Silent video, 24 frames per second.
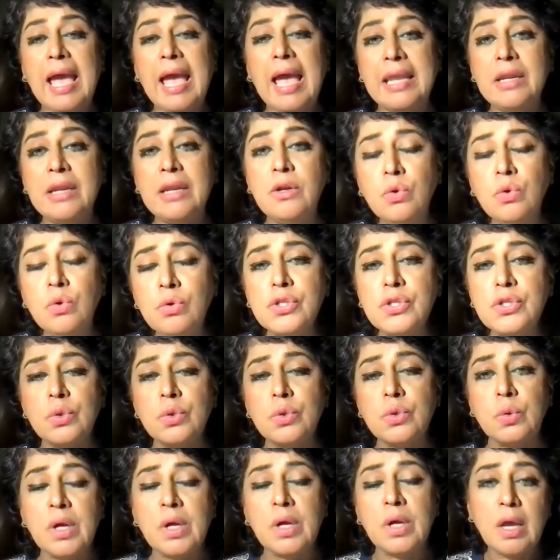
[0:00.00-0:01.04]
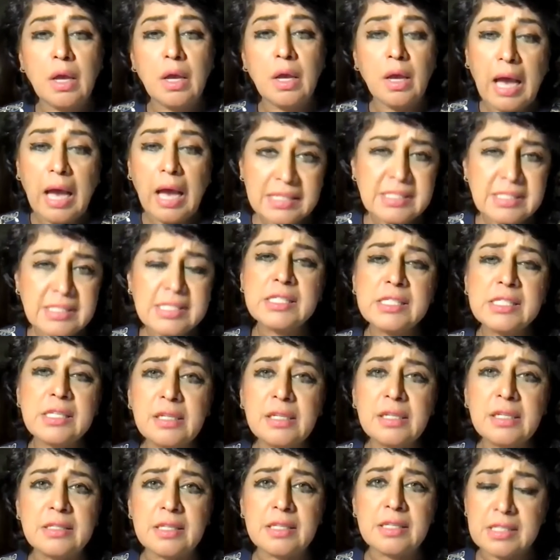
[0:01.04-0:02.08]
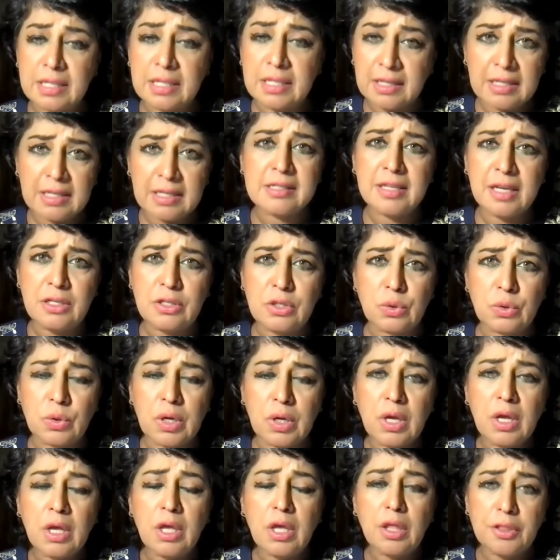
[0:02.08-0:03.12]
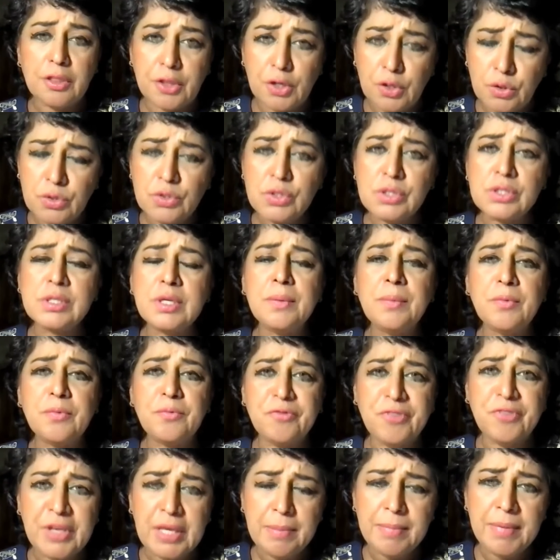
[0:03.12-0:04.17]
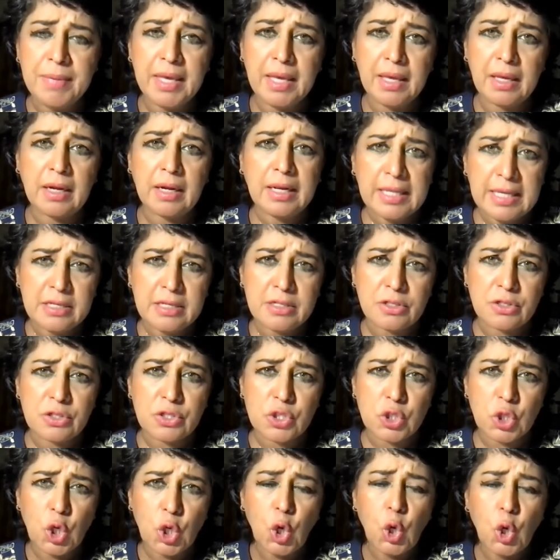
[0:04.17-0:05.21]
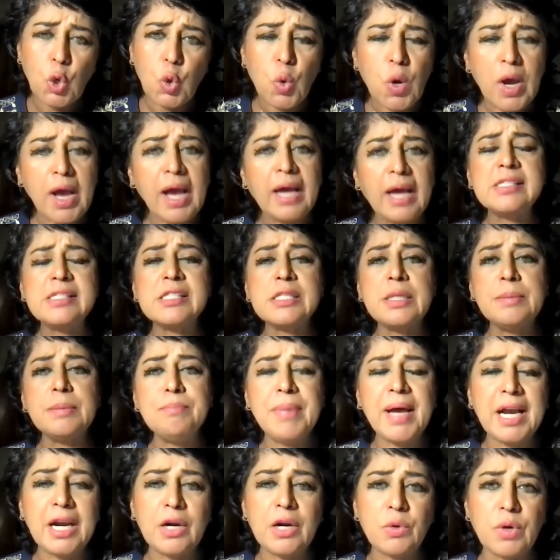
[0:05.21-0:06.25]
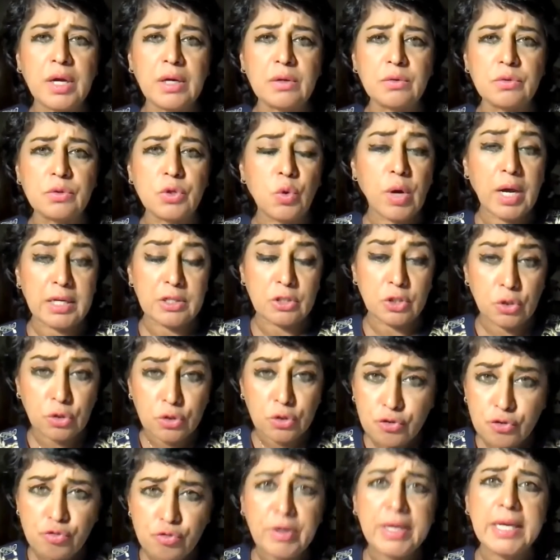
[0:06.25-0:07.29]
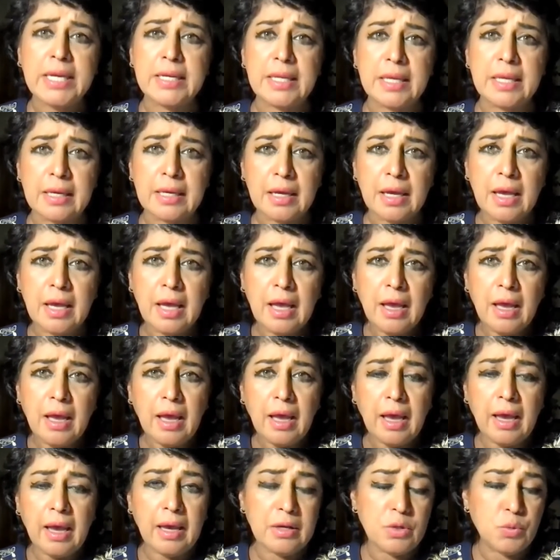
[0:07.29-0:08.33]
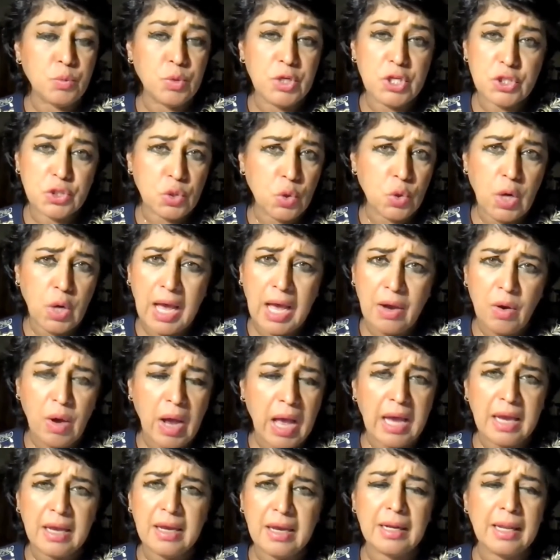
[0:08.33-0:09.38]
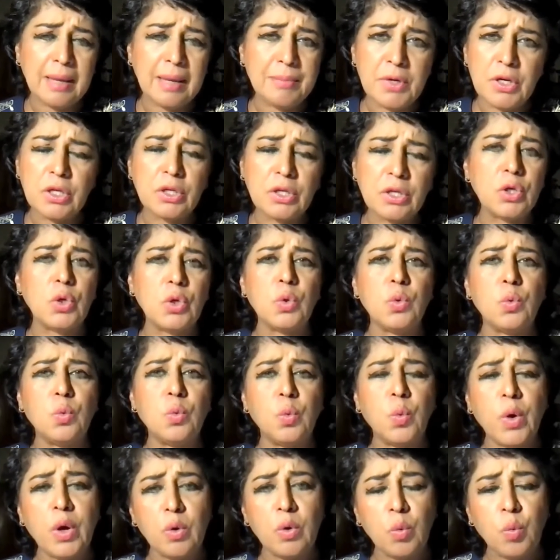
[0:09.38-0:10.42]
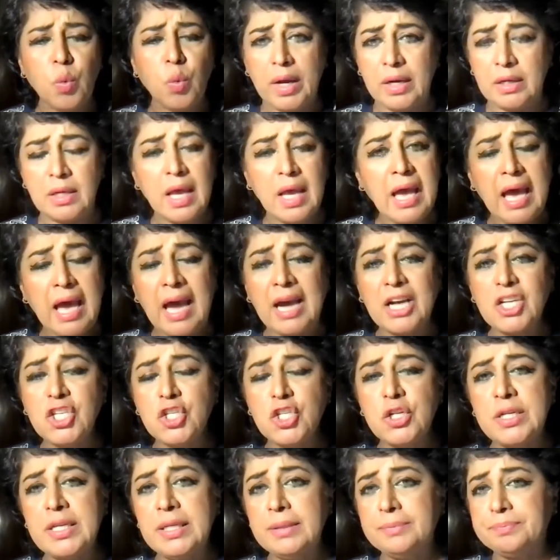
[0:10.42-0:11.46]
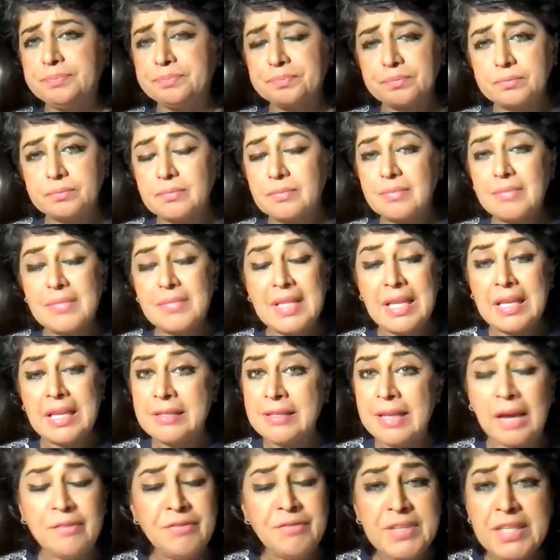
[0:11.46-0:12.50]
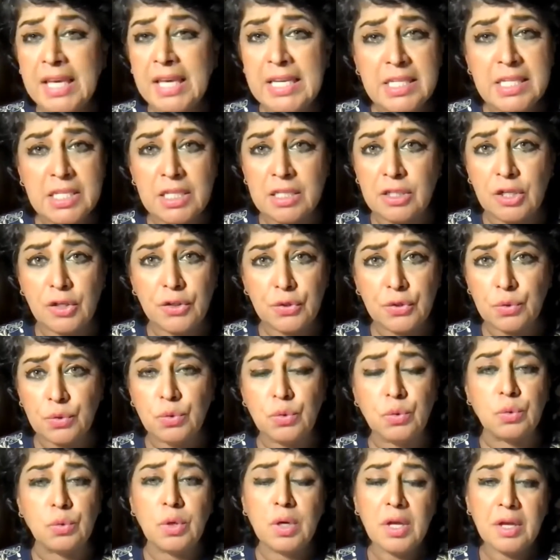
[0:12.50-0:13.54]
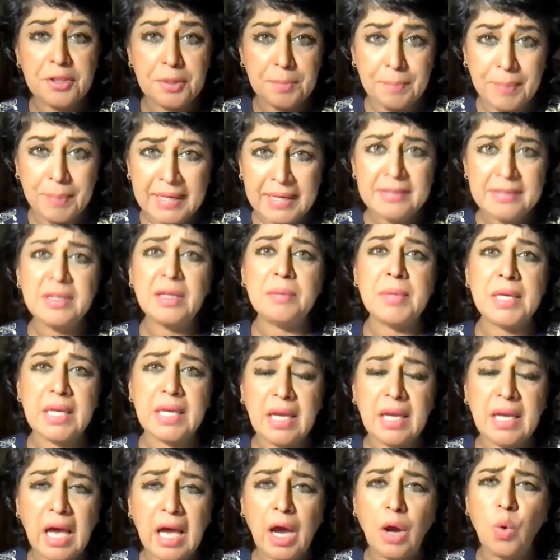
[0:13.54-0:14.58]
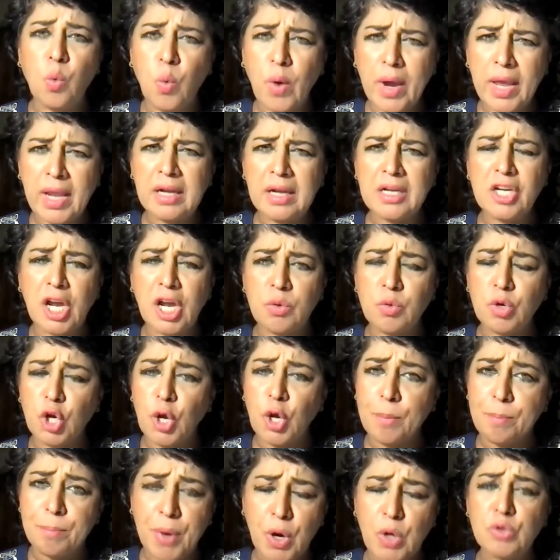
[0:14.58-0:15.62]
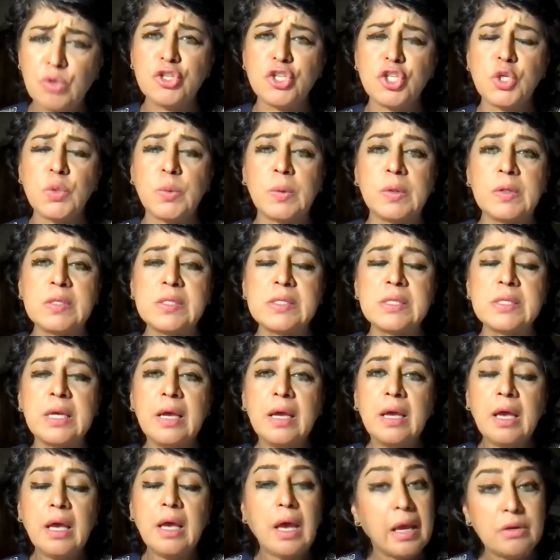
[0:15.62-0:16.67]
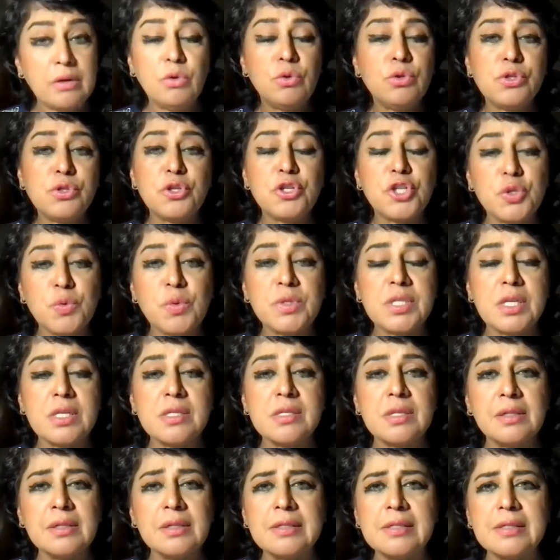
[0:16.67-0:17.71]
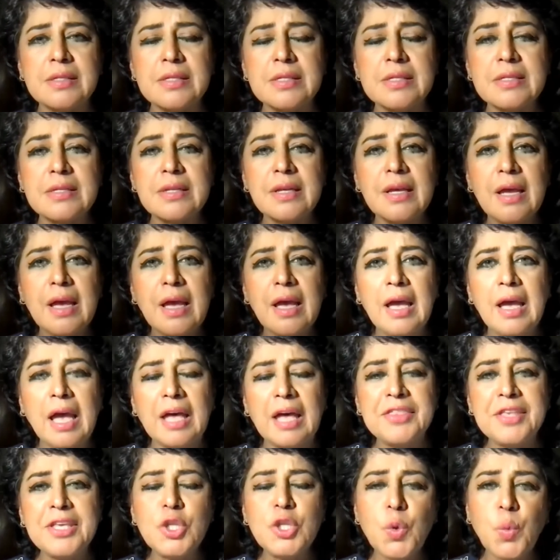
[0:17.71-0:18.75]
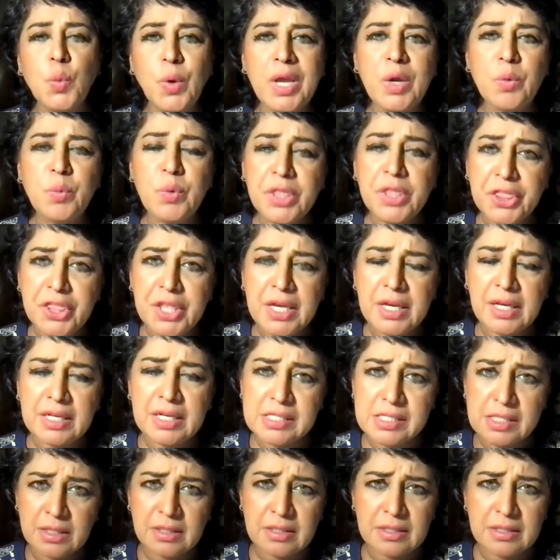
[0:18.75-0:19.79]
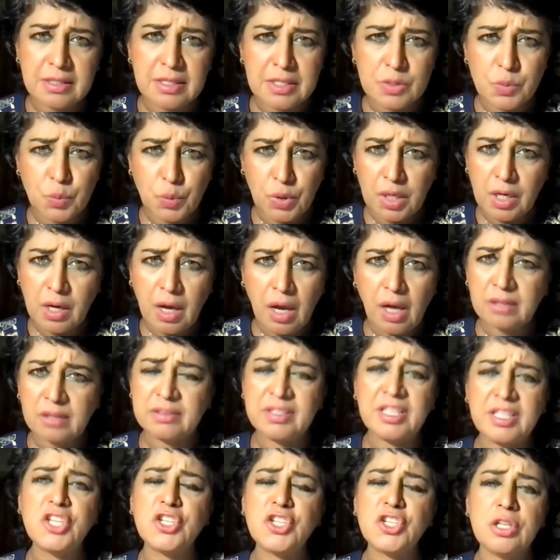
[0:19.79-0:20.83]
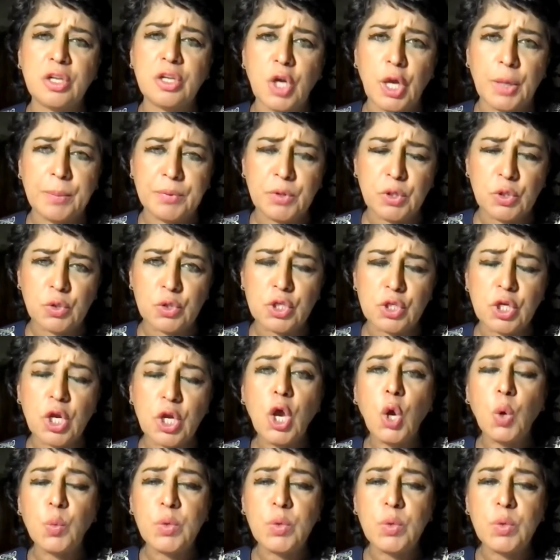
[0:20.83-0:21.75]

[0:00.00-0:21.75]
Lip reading: And also, as a scientist, I can tell you, those female leaders who had some background, who had good training, and we saw how Angela Merkel, actually navigated through the pandemic, how composed she was, and also she was a scientist. I think the way we think as scientists, we are Cartesian in our approach.